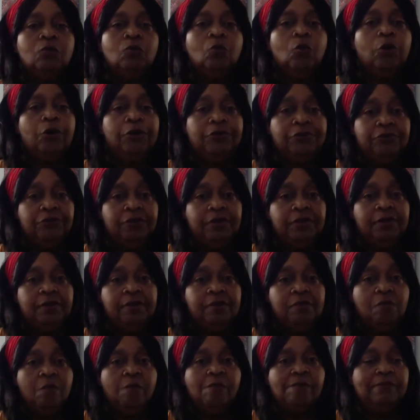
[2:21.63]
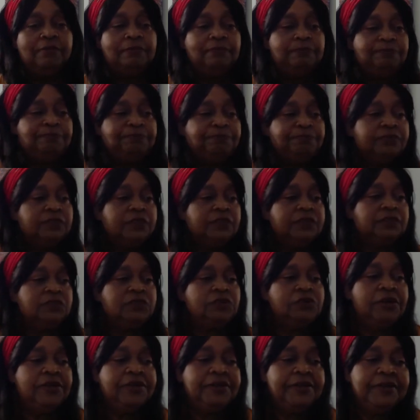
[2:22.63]
water in it. And so
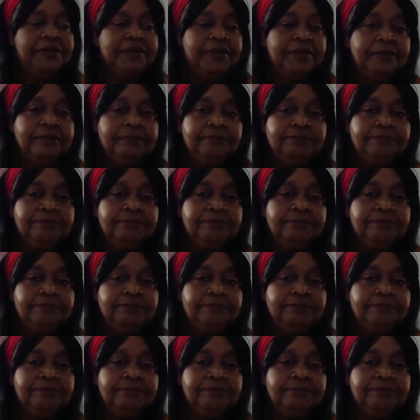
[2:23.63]
I did.